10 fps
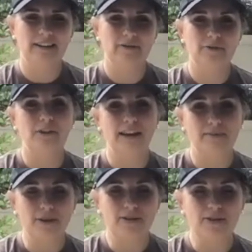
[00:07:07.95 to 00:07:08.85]
through the
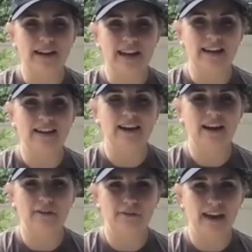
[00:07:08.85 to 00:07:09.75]
community
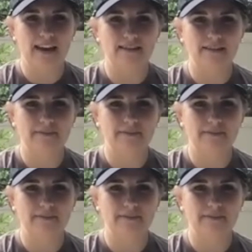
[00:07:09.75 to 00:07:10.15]
of faith?